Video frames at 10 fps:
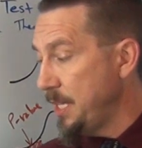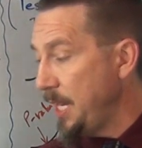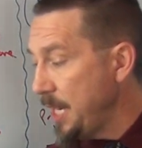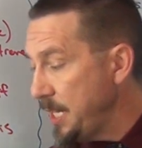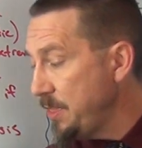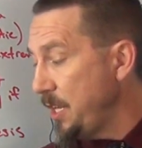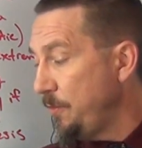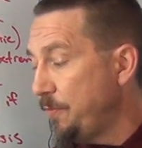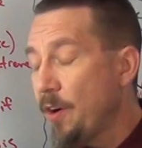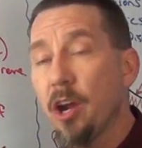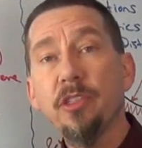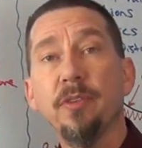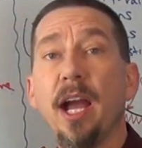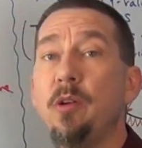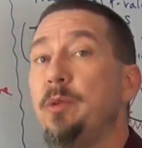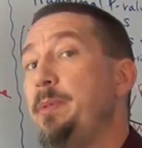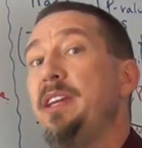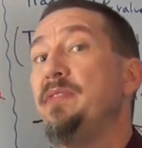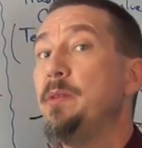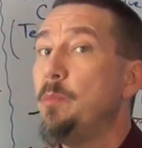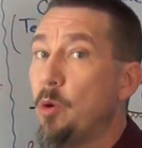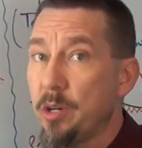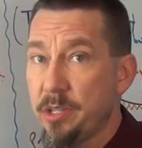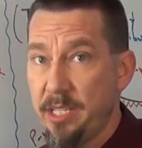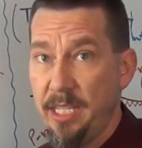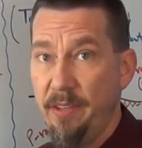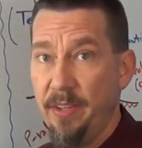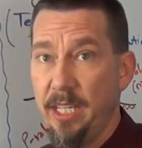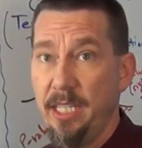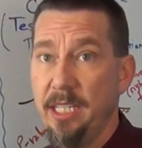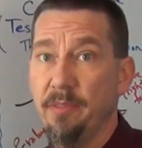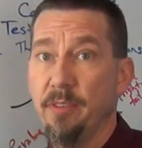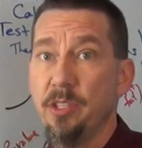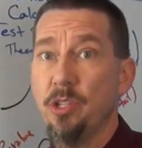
then anything farther out would be even more significantly different.